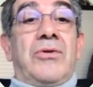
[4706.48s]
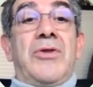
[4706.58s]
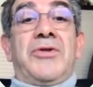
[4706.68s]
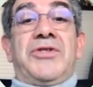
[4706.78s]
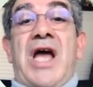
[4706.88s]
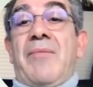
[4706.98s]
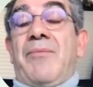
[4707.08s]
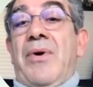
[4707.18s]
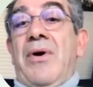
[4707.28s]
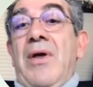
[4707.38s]
this
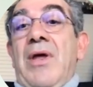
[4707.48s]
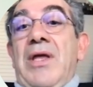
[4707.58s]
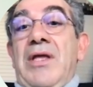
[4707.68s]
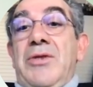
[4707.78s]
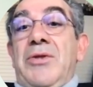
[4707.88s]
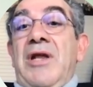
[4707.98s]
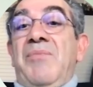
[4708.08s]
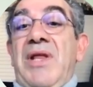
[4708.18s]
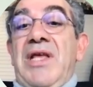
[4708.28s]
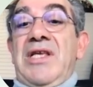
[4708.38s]
jump is
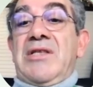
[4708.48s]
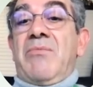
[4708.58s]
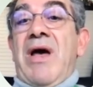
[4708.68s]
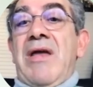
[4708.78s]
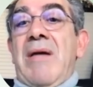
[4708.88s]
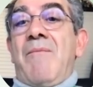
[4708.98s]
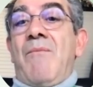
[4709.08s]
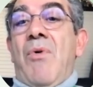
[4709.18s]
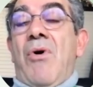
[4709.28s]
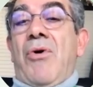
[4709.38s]
replaced by a
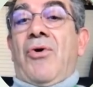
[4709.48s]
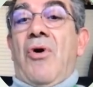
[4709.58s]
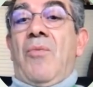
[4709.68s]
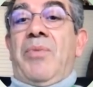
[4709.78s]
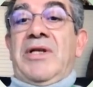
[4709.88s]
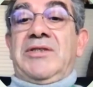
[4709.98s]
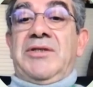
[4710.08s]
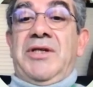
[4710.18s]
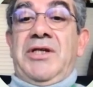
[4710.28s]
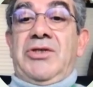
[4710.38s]
more
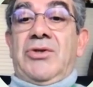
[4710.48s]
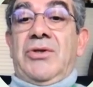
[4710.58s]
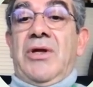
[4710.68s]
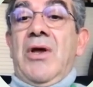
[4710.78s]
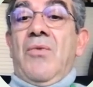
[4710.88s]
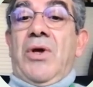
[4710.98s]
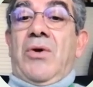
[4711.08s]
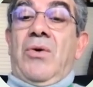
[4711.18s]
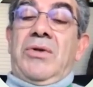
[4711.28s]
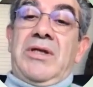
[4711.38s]
complex region. We
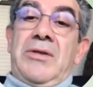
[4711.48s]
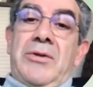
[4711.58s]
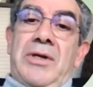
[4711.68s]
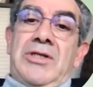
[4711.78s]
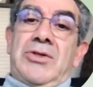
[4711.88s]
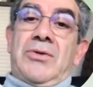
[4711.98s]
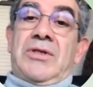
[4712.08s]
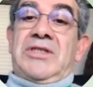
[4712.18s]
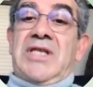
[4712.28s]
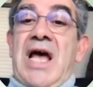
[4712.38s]
call this
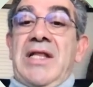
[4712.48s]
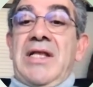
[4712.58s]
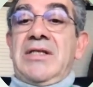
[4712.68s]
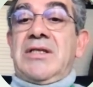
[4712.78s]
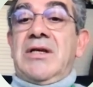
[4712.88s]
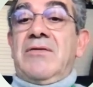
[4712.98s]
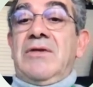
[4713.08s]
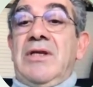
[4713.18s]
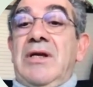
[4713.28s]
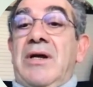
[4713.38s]
region XANES,
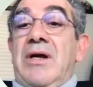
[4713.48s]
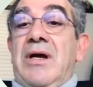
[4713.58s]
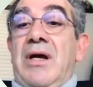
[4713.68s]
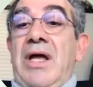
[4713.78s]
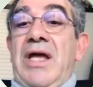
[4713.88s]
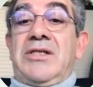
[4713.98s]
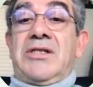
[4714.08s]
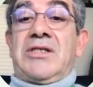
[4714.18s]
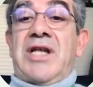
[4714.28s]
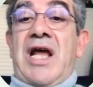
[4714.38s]
near
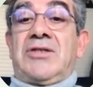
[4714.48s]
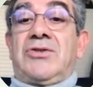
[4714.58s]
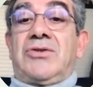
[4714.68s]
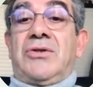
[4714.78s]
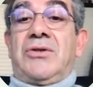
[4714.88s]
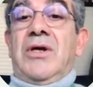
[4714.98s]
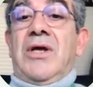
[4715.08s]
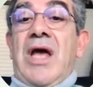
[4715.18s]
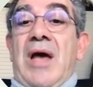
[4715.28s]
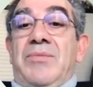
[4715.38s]
edge structure,
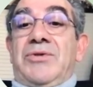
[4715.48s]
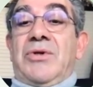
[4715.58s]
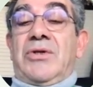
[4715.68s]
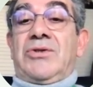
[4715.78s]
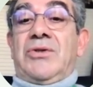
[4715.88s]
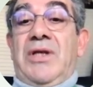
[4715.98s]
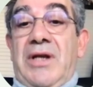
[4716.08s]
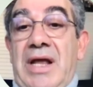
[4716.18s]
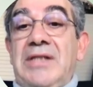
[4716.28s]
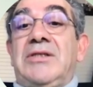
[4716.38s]
absorption
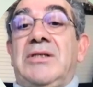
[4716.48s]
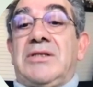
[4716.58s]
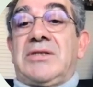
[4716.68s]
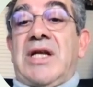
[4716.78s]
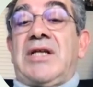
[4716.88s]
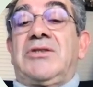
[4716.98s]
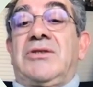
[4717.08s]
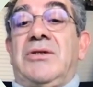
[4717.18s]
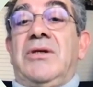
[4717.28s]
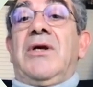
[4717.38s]
near edge
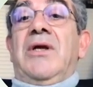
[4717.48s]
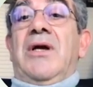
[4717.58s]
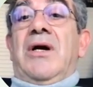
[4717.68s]
structure.